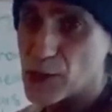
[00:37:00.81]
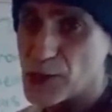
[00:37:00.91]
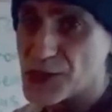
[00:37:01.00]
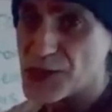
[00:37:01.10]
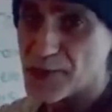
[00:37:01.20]

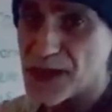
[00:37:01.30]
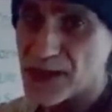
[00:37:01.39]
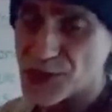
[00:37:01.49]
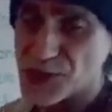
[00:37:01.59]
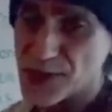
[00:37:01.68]
If I lose the
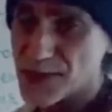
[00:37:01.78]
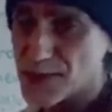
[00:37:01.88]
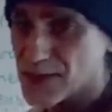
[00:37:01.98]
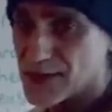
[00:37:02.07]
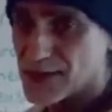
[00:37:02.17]

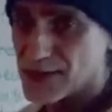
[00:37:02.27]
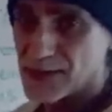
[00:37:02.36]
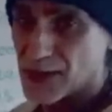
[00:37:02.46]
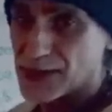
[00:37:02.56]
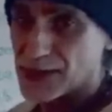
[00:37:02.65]
Bonacci,
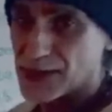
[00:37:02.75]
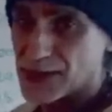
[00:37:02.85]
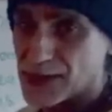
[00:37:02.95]
I keep